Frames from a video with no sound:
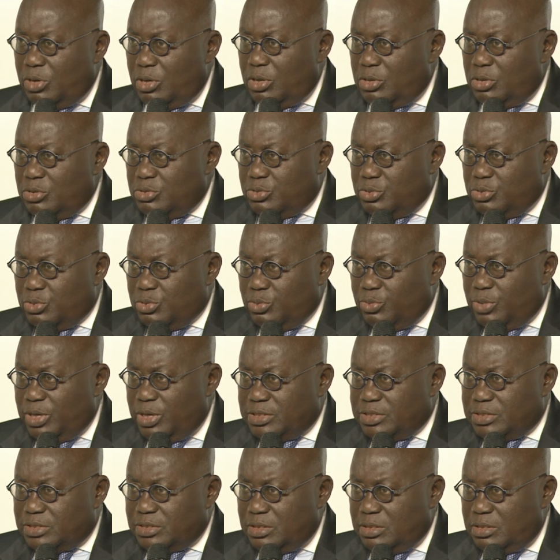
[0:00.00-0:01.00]
to the
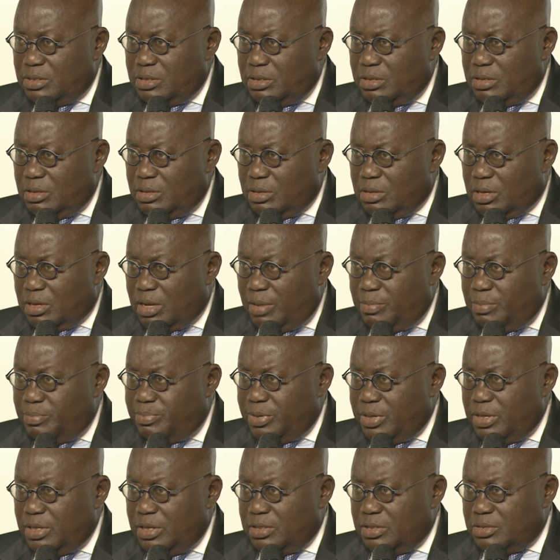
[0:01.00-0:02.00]
Western
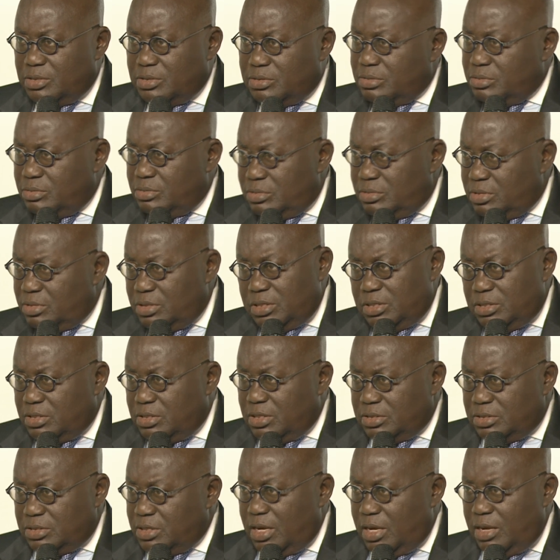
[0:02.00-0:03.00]
companies, the
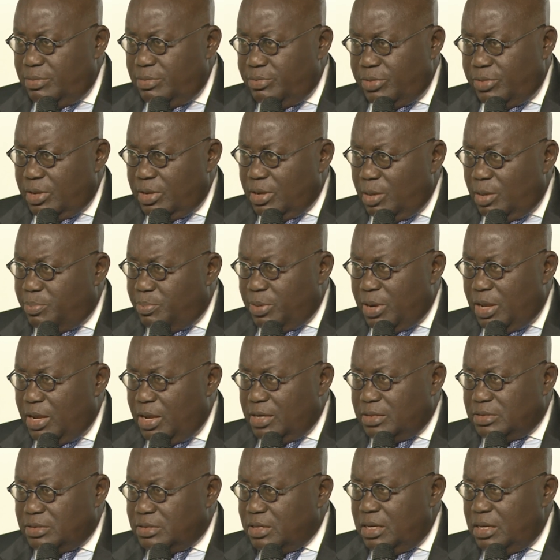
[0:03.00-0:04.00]
same thing
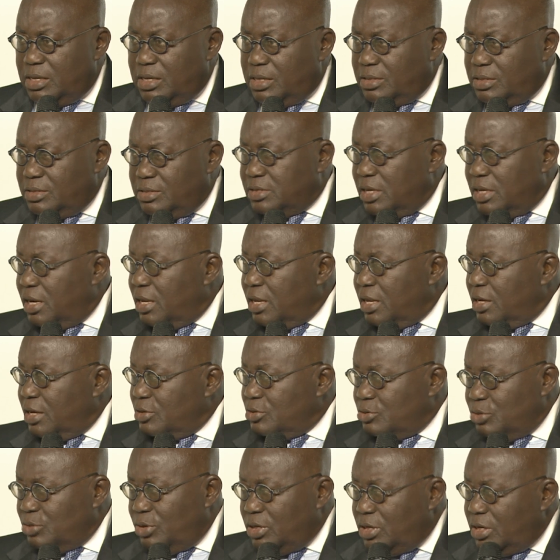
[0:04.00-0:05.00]
applies in selling it
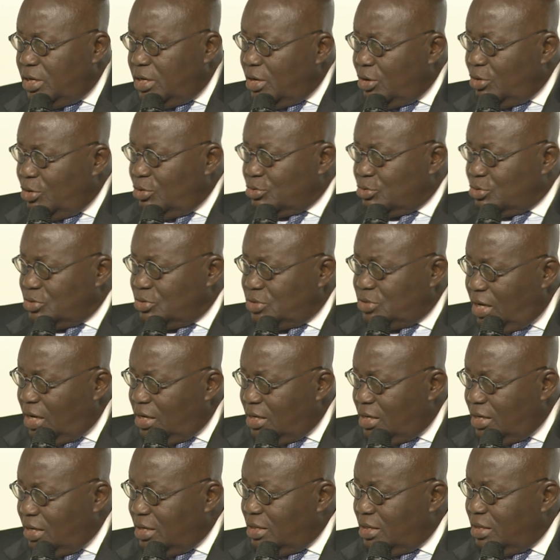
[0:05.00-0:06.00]
to India or to
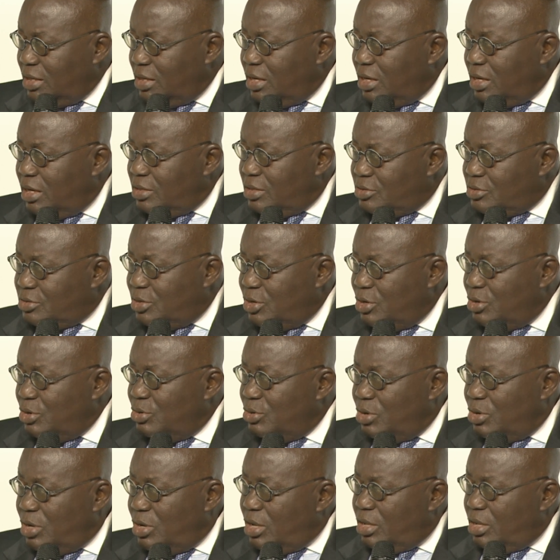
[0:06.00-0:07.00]
China. So
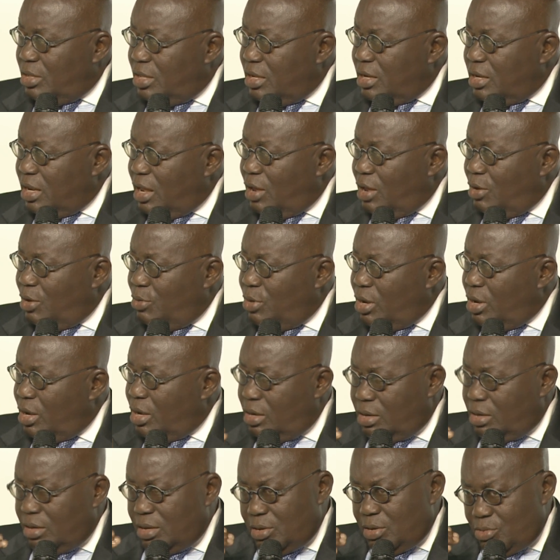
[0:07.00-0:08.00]
that
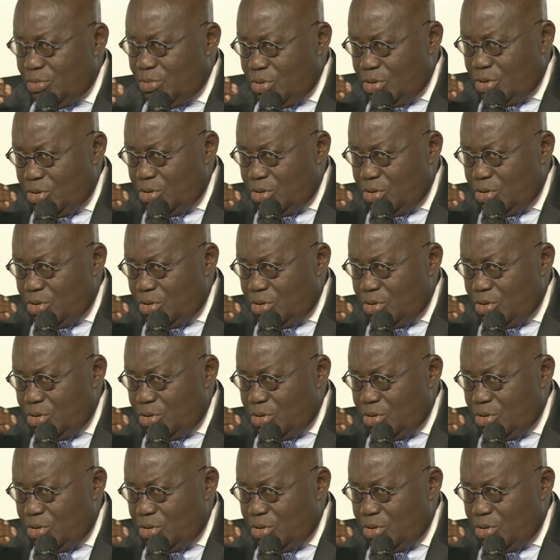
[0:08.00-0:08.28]
our